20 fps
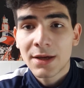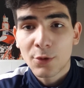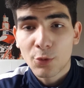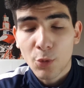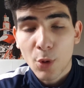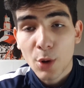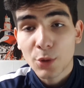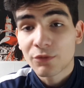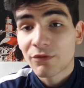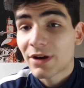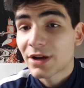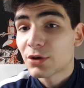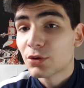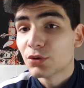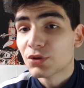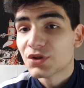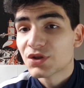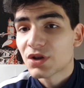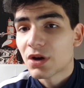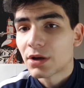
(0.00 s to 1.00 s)
World
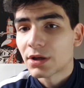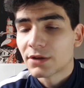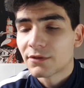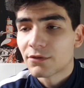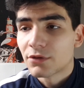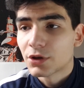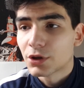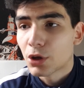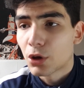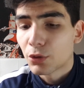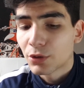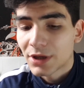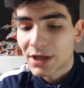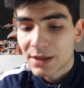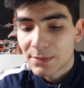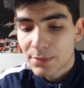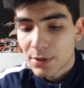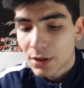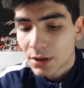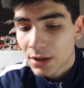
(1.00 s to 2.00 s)
record signing for a
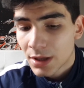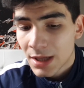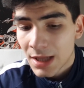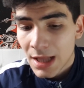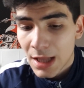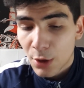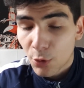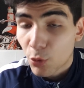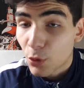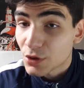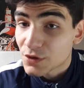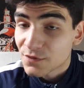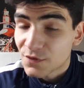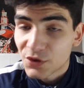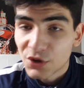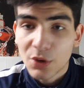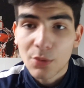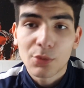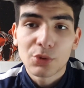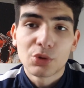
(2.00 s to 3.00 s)
goalkeeper. Was
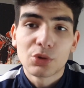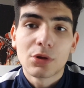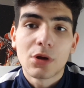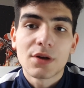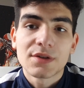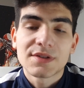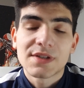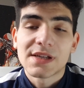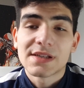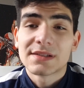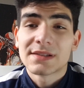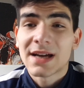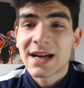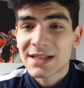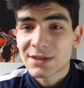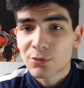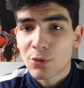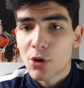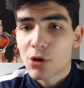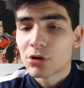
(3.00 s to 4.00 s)
phenomenal last season.
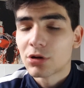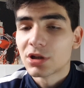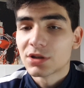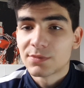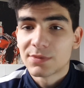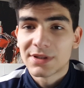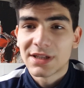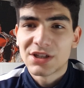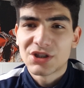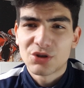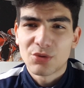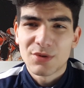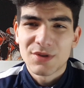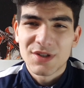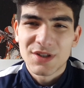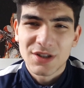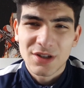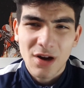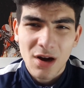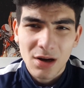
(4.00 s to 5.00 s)
Has world-class potential. Is
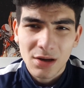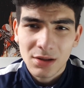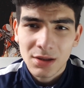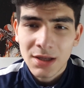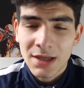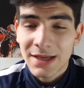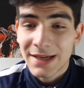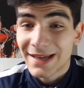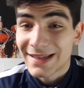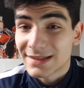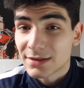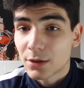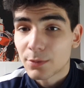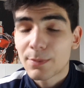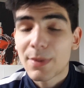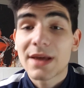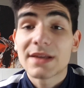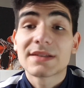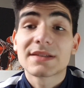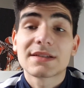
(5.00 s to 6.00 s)
young. Is our
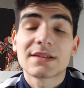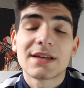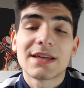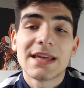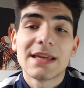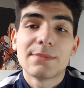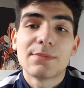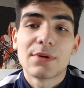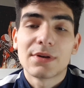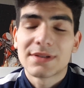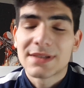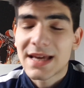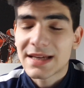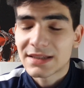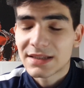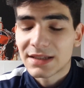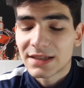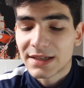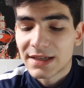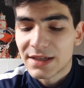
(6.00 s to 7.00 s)
best keeper
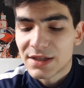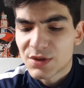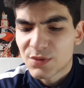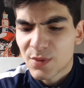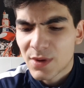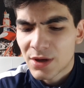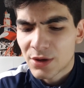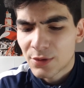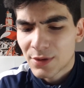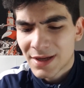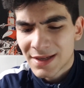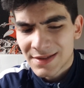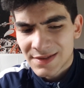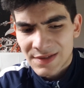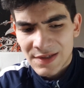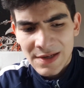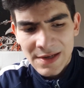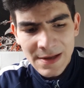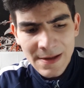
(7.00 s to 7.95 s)
technically as well. And